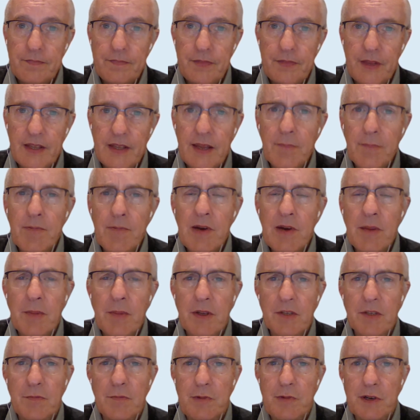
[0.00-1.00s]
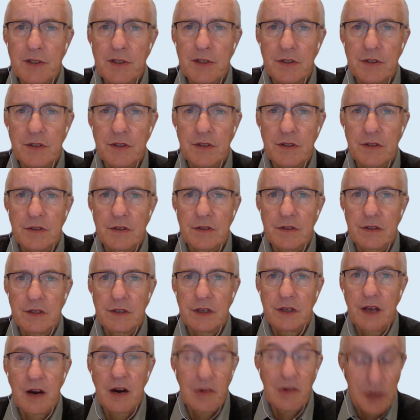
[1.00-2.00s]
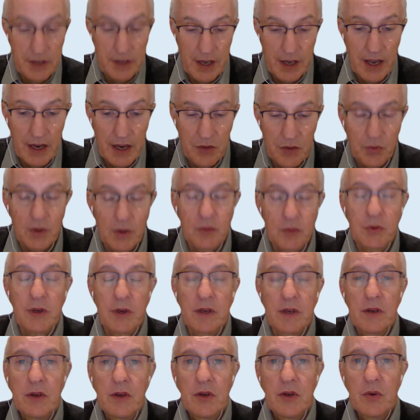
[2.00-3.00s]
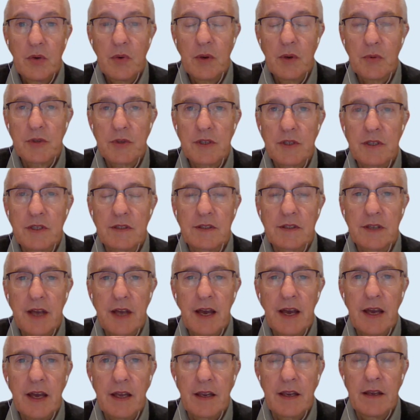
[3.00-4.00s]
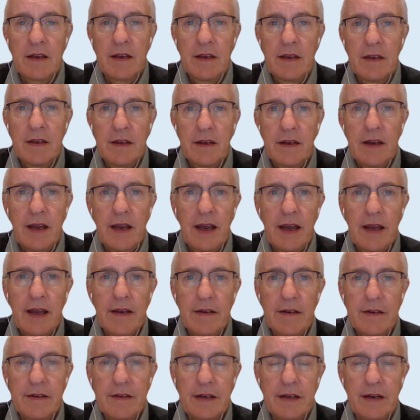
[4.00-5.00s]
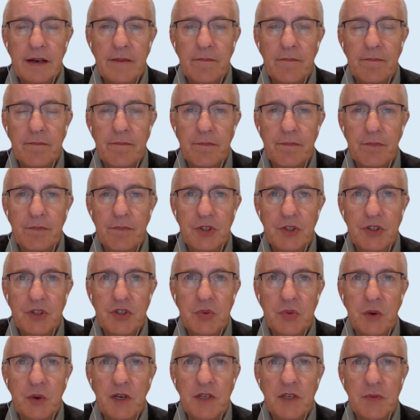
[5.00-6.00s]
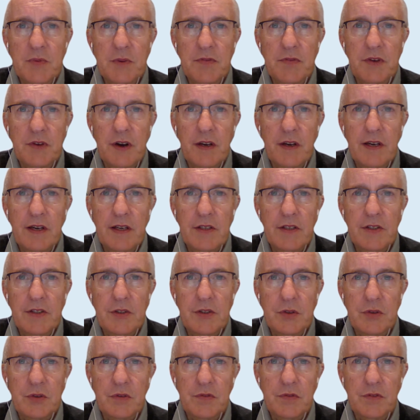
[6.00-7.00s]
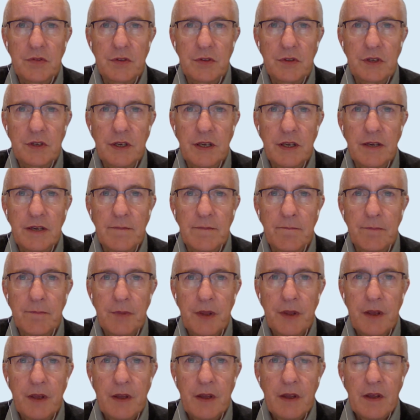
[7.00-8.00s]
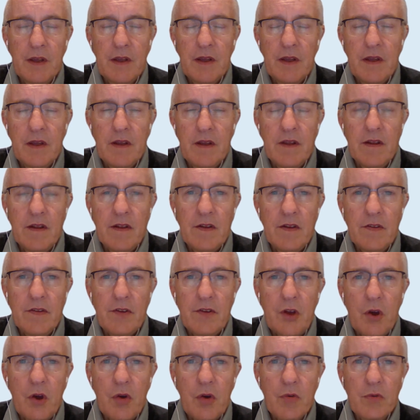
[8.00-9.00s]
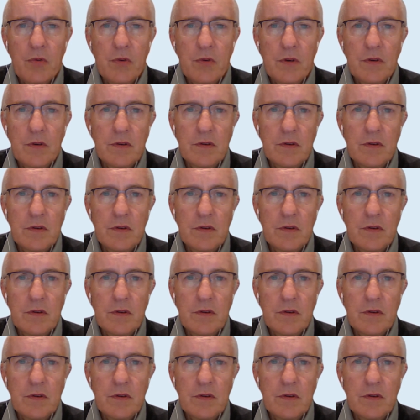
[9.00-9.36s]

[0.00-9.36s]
And that pretty much brings us to the current day where we sit today, and the situation we find ourselves in. So